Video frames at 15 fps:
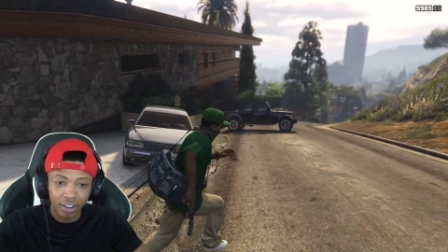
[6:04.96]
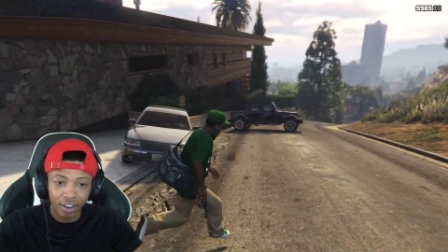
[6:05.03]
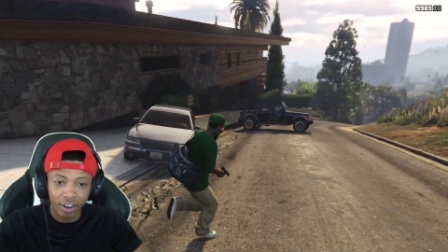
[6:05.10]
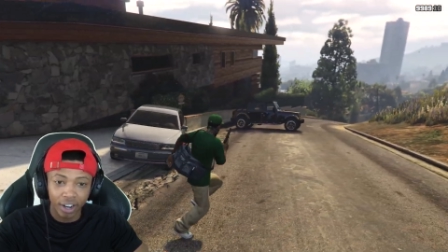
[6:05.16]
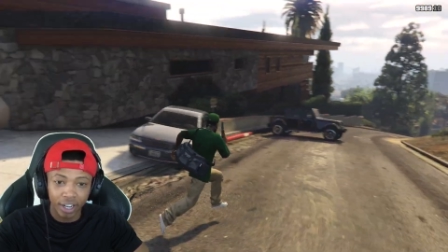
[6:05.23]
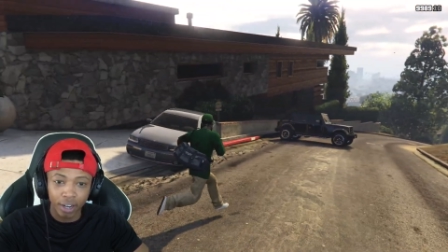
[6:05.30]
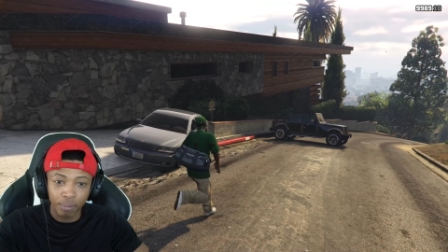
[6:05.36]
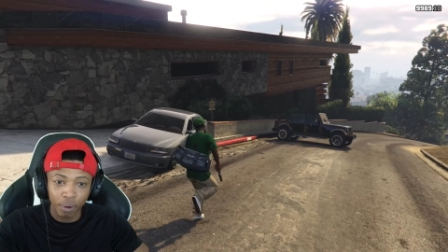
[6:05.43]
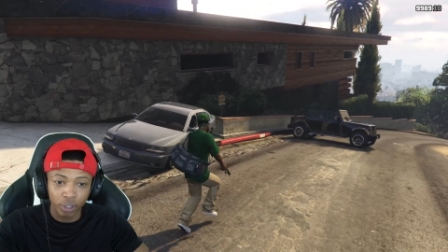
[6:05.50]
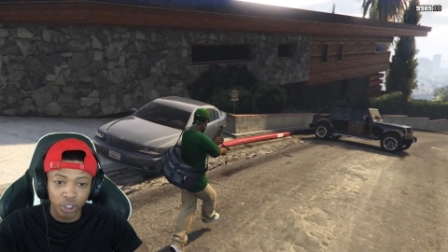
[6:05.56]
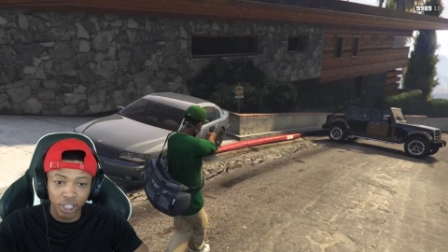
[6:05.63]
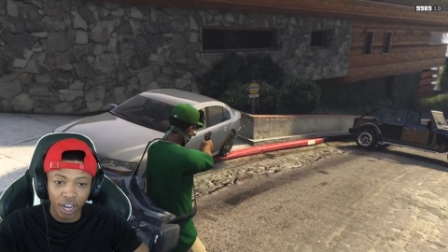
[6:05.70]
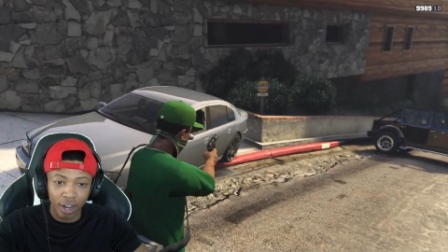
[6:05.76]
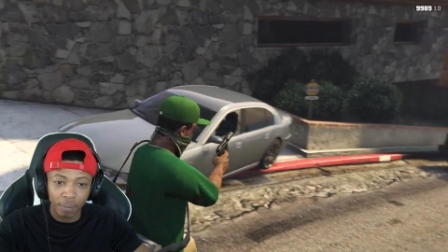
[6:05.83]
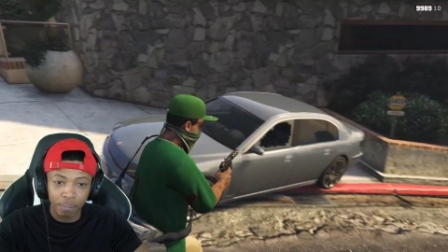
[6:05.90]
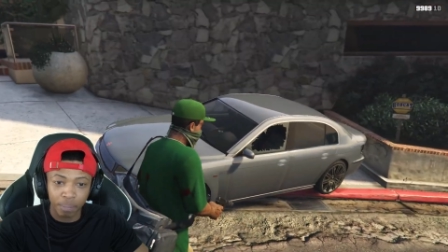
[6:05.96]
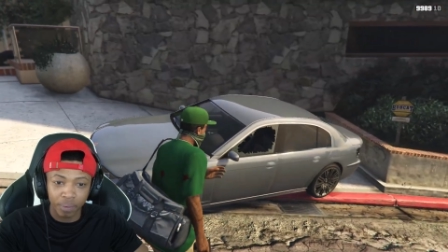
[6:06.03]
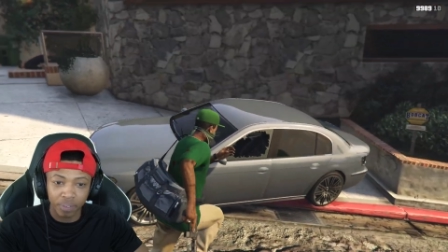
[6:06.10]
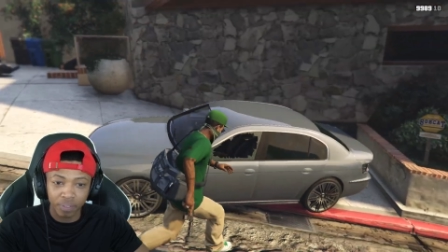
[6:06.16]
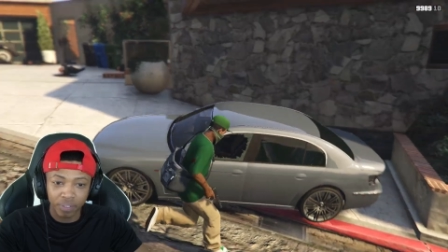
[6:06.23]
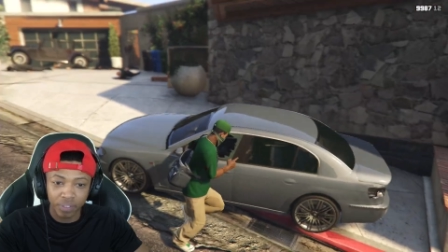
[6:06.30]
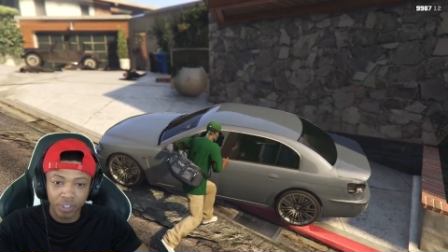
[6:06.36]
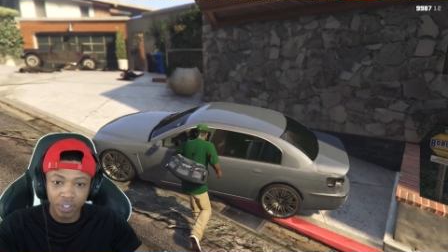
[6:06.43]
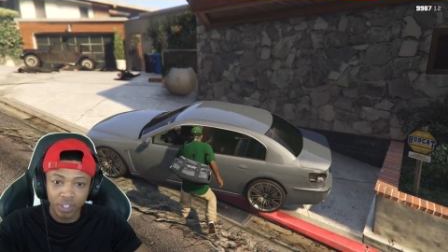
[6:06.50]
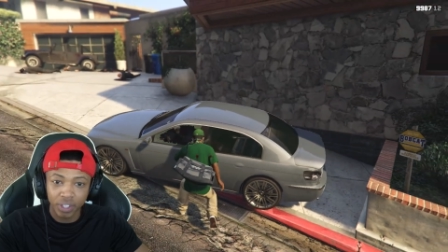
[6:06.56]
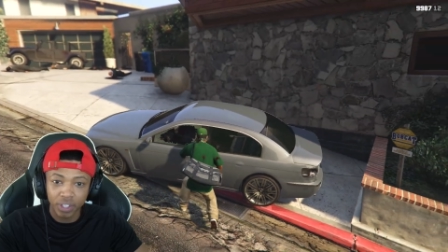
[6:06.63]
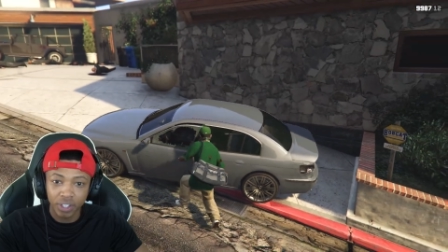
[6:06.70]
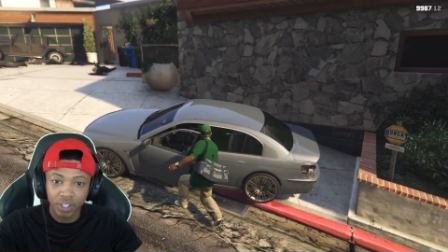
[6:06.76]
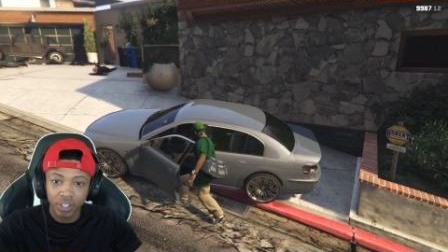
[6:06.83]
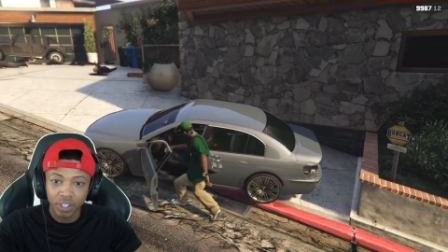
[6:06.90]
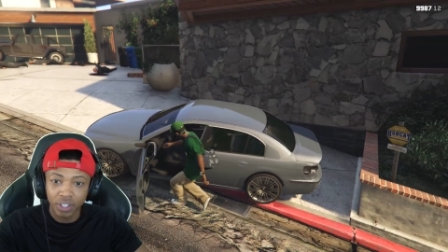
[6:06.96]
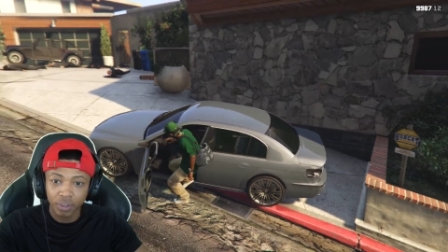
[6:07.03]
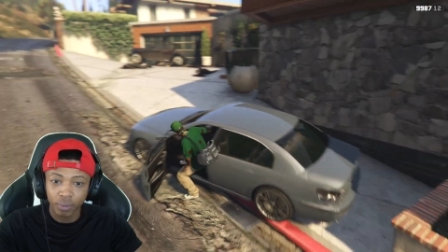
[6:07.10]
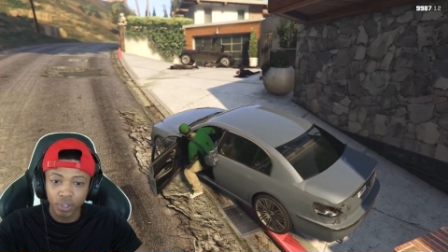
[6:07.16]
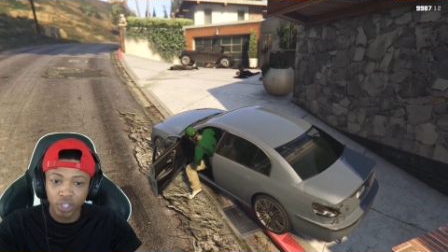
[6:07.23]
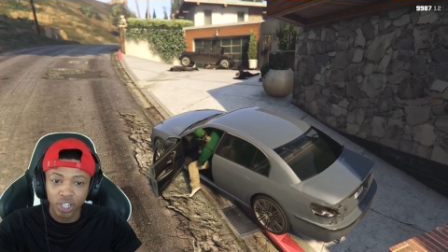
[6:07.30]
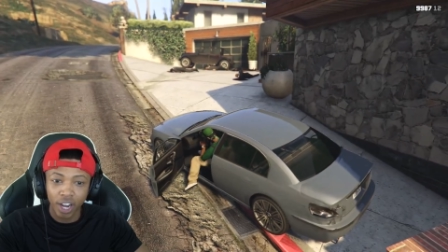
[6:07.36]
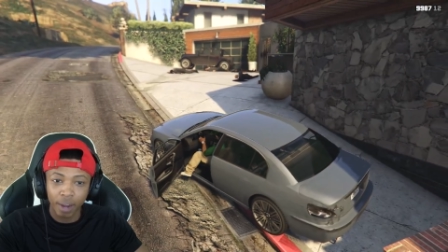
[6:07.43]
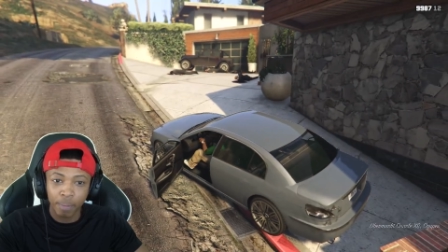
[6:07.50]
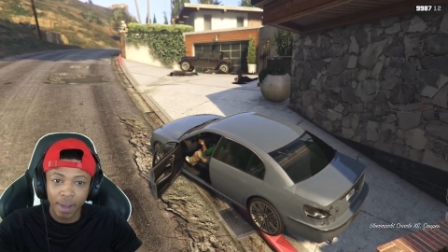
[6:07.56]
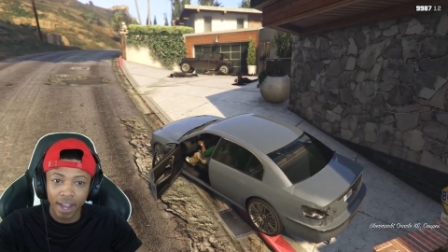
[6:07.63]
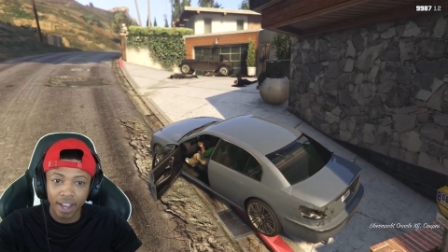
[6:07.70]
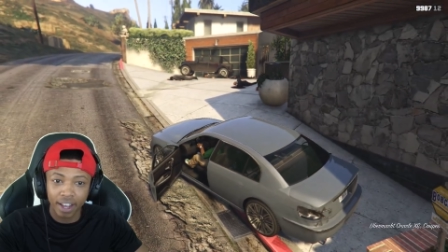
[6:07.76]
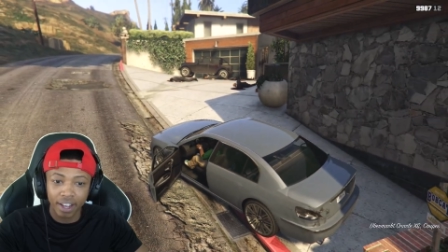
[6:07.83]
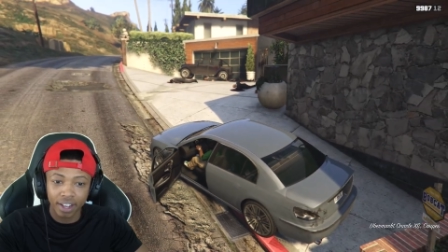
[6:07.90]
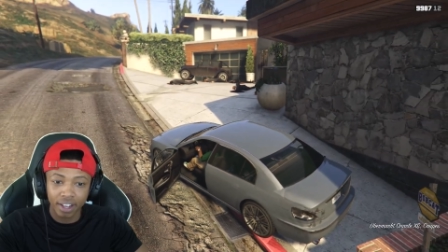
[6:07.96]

All right, come on, Chop. Where's Chop at?